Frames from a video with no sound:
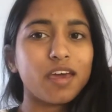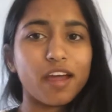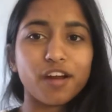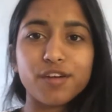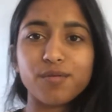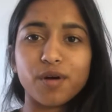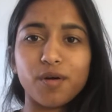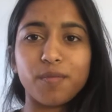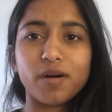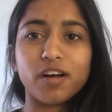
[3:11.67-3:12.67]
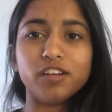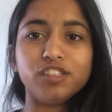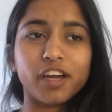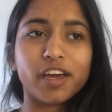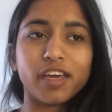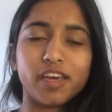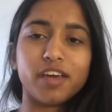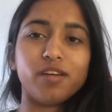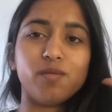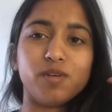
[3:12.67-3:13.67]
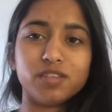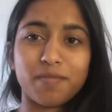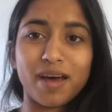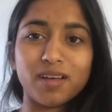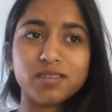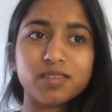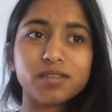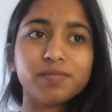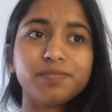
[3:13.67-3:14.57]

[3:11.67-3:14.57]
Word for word: Air Europa checking in was a mess.